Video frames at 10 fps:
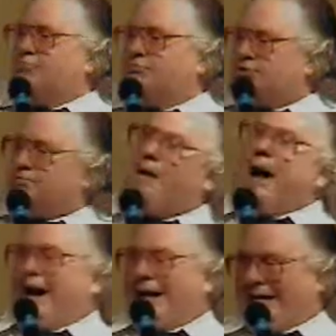comes
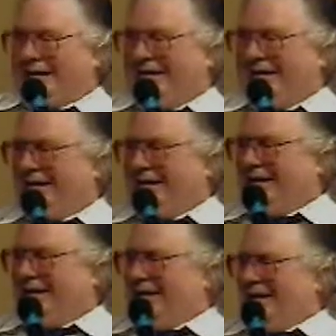back
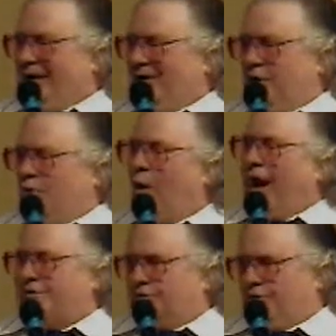on a
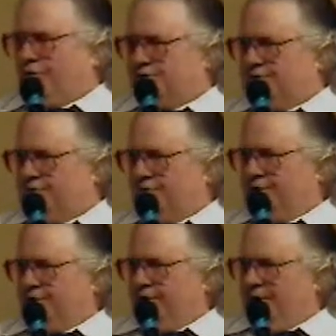white charger
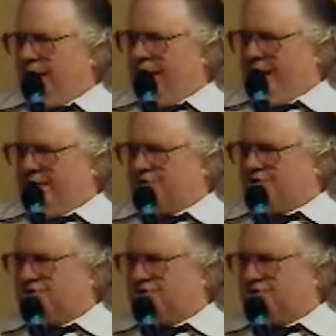and